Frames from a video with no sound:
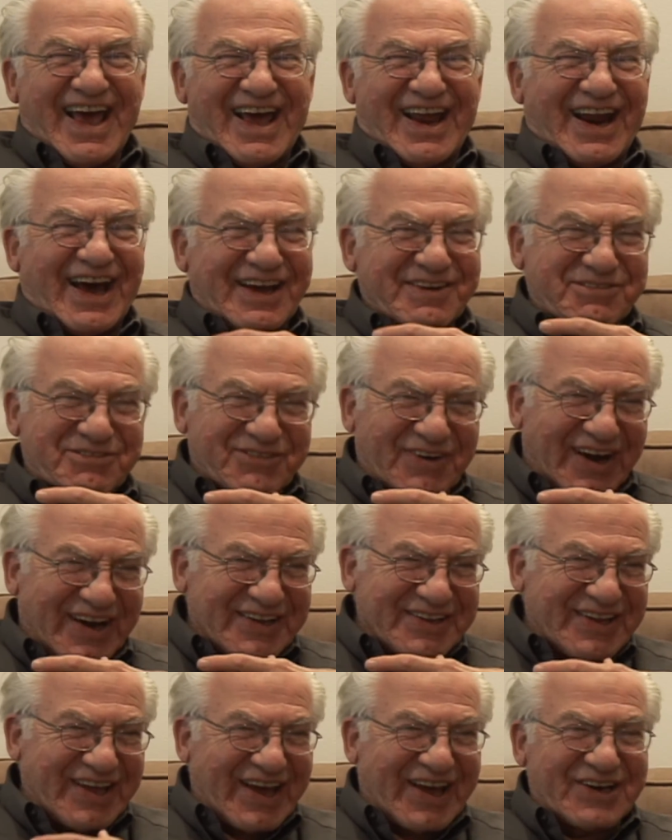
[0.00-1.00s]
and I
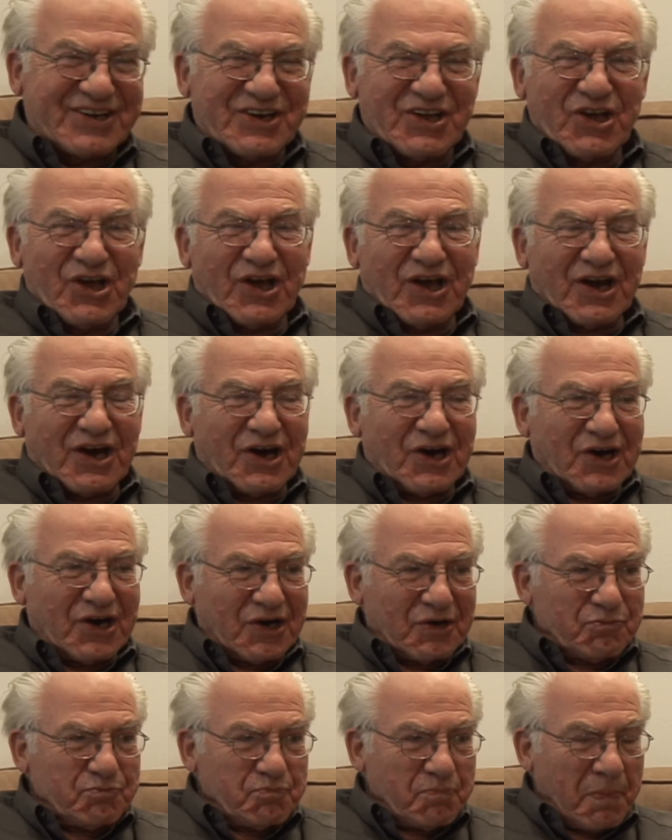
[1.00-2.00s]
find that
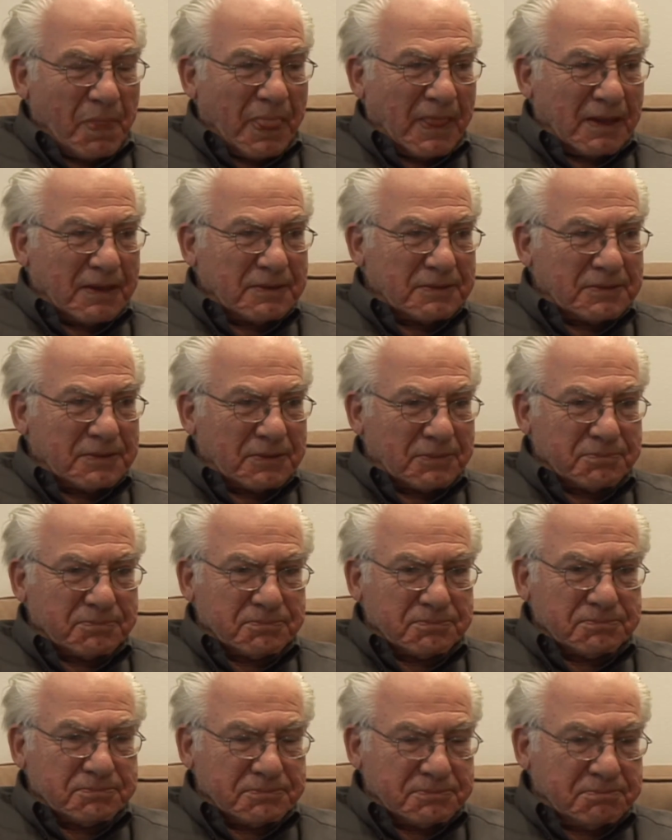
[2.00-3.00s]
um,
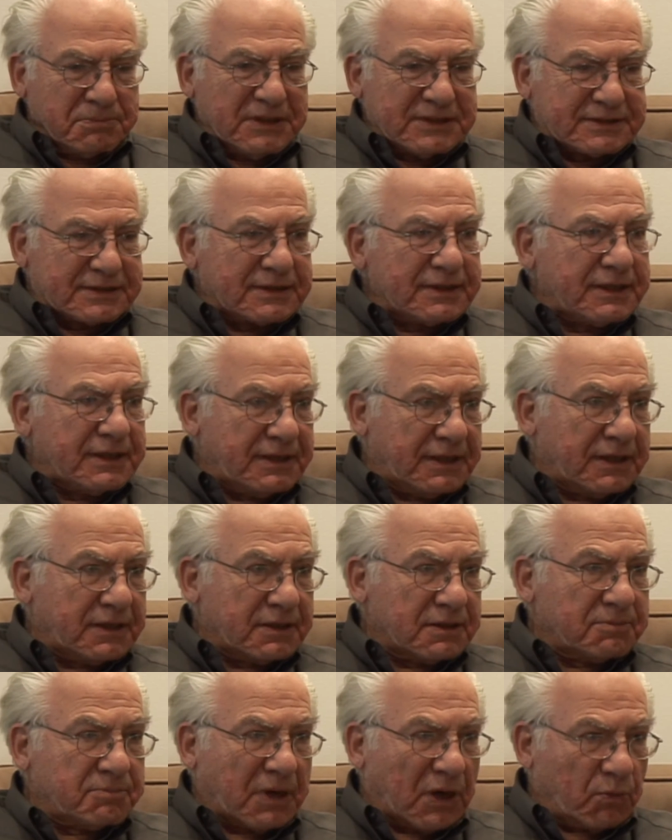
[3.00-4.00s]

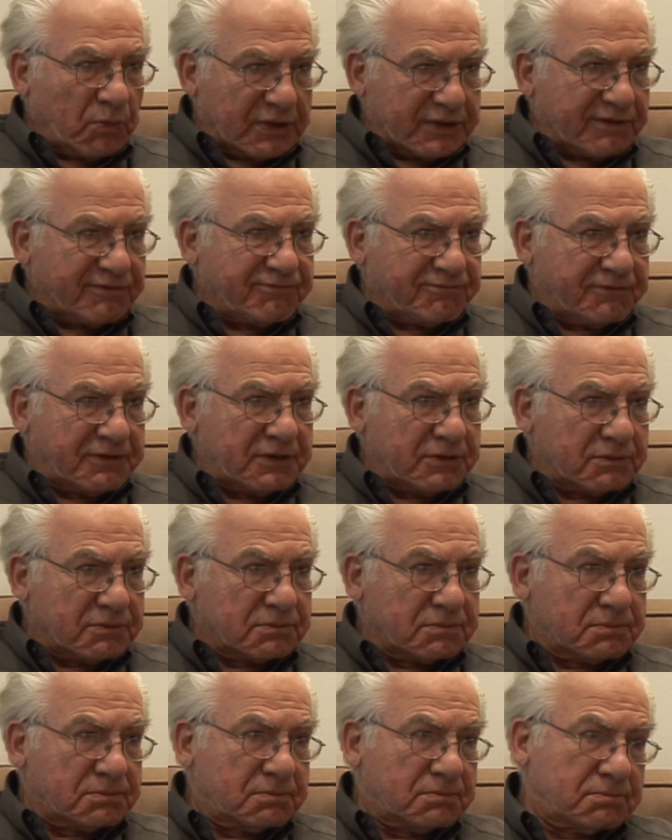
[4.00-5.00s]
misleading about what the
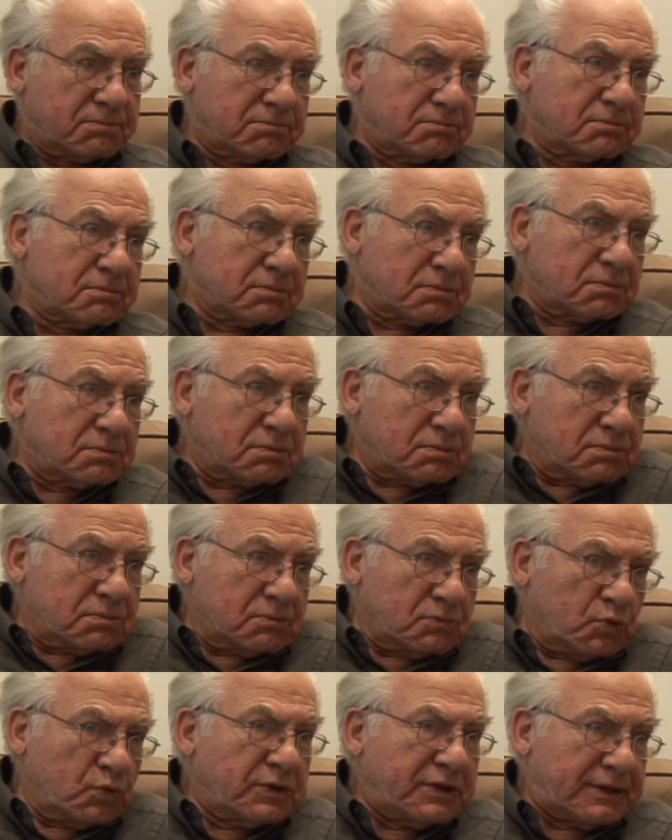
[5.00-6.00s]
field
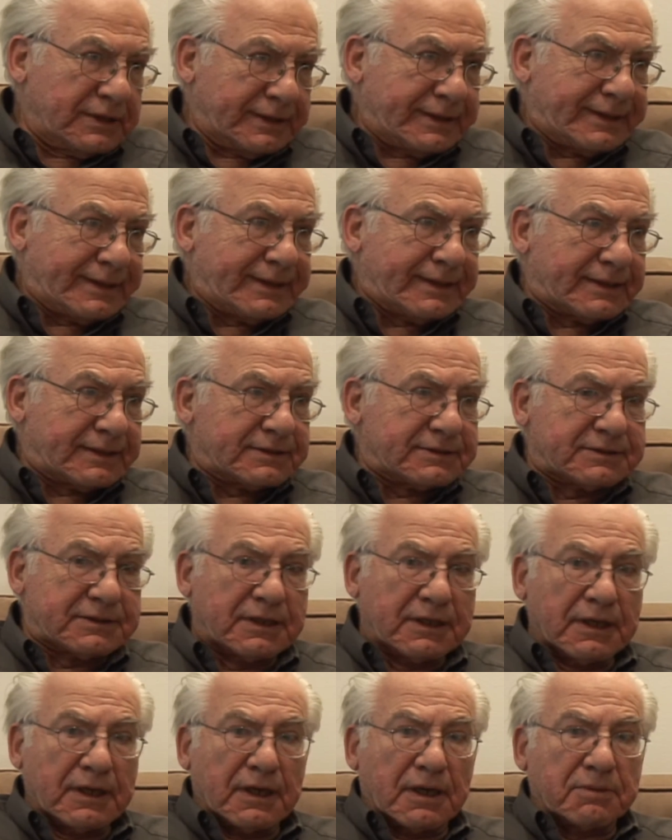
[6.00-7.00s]
really is.
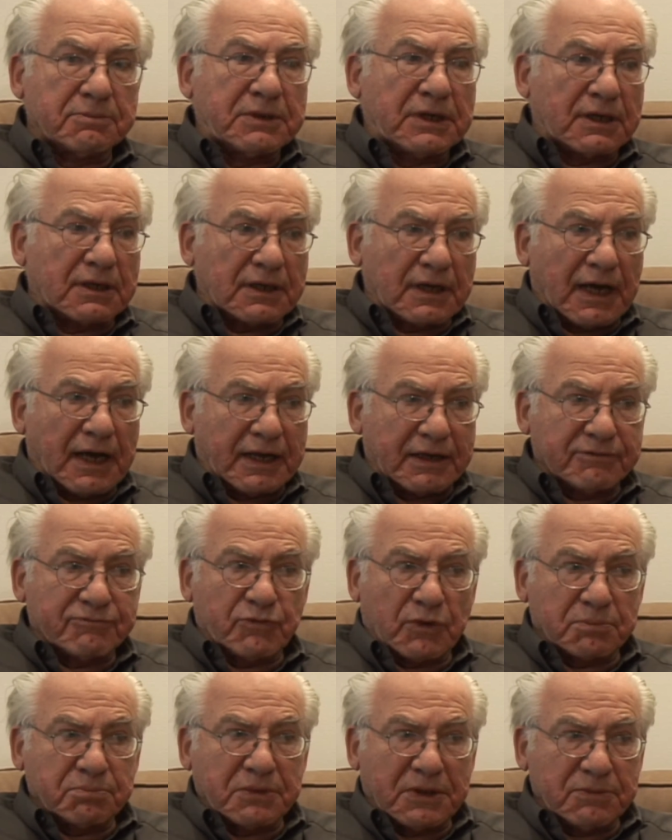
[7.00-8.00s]
Yeah. I mean, a lot
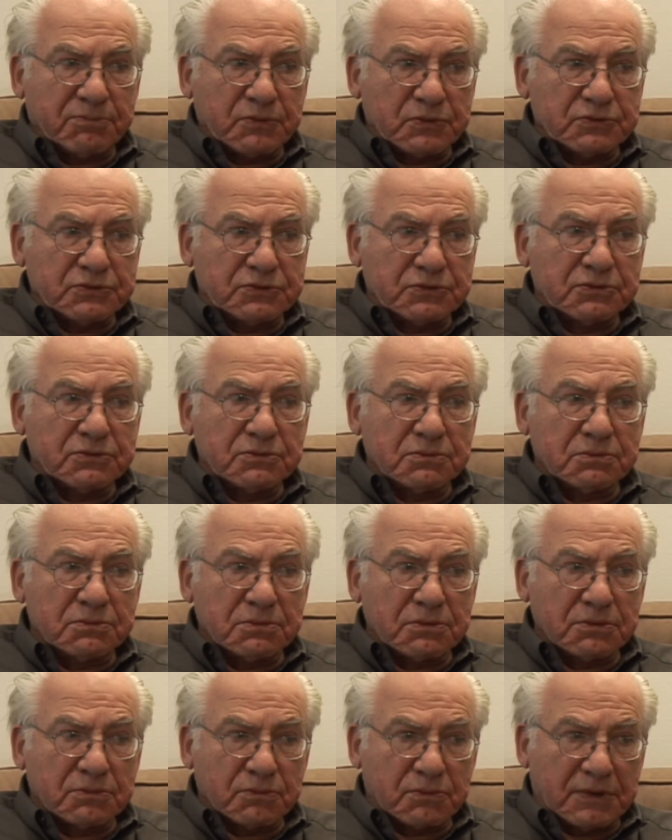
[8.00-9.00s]
of what people do
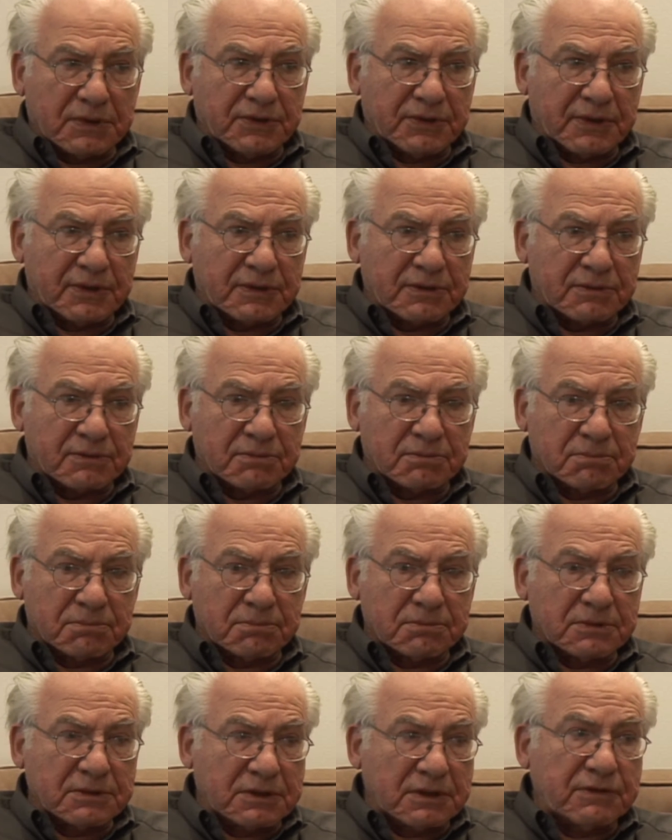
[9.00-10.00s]
when they're
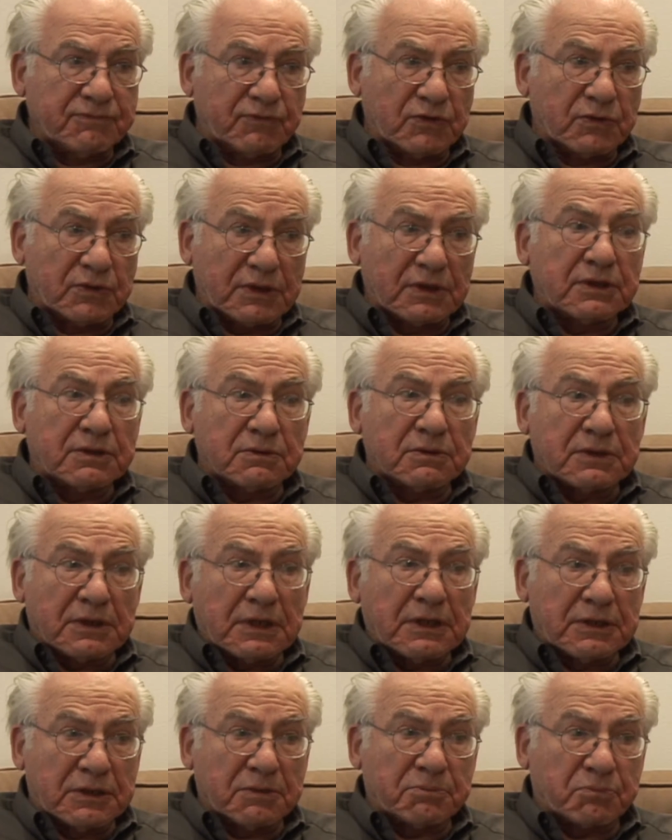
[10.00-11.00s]
even in,
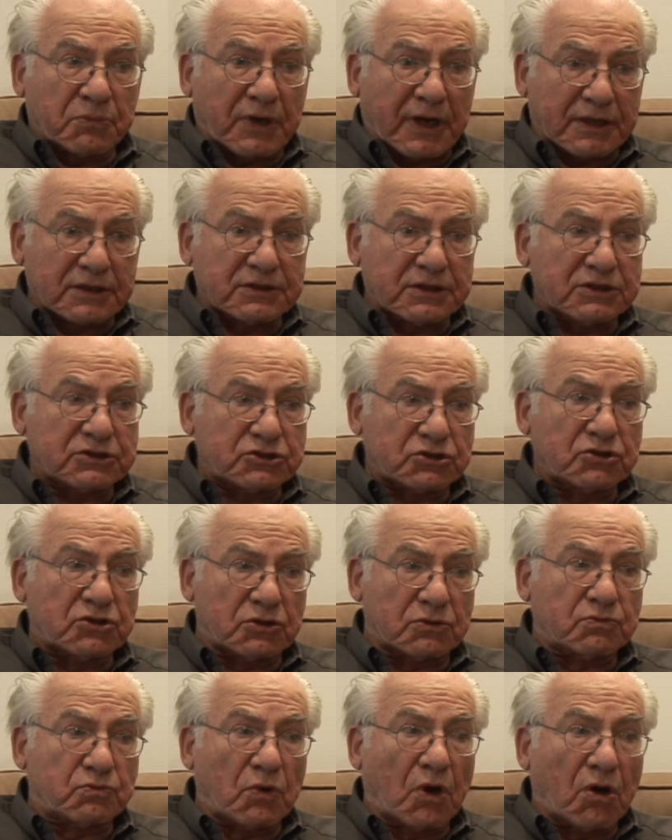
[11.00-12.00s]
in the
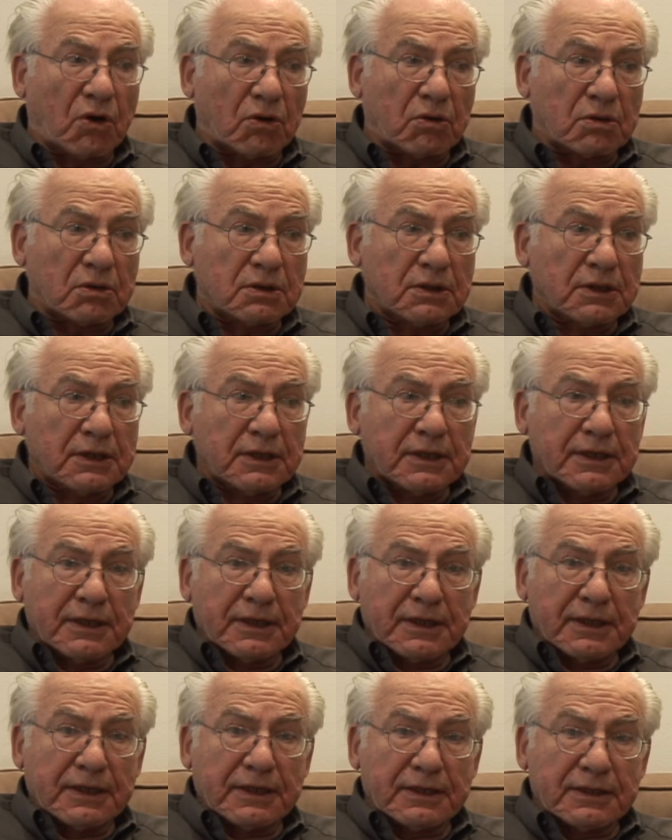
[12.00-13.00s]
practitioner role
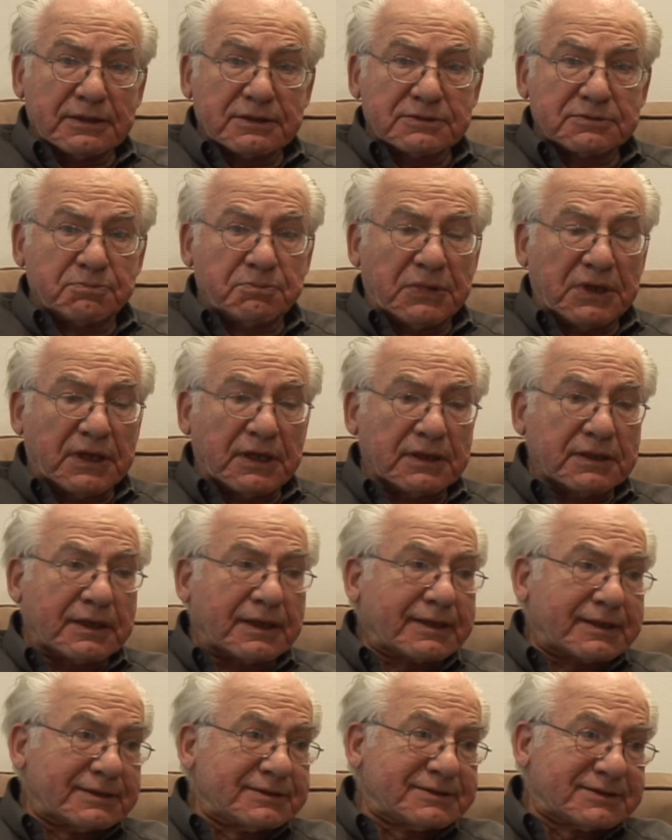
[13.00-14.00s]
is being
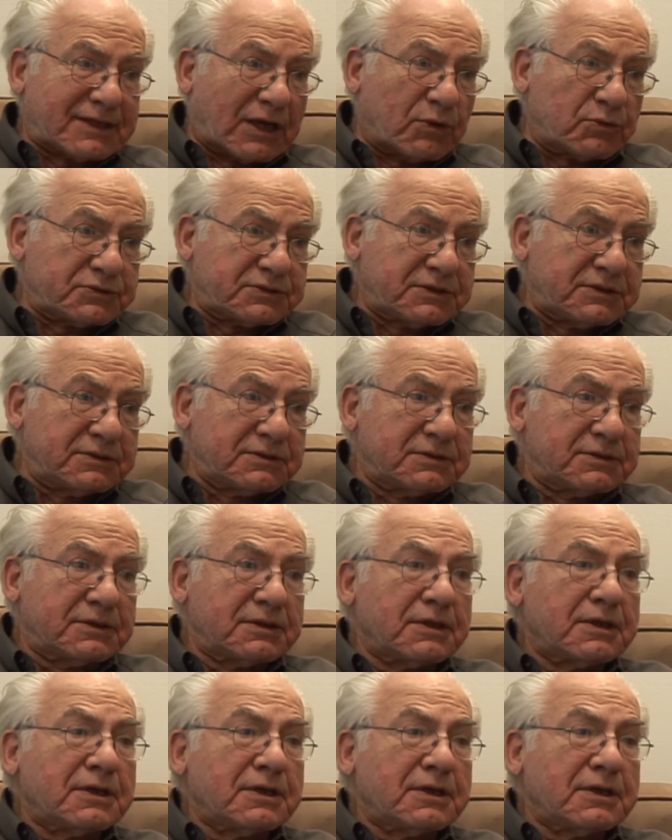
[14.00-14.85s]
a consultant,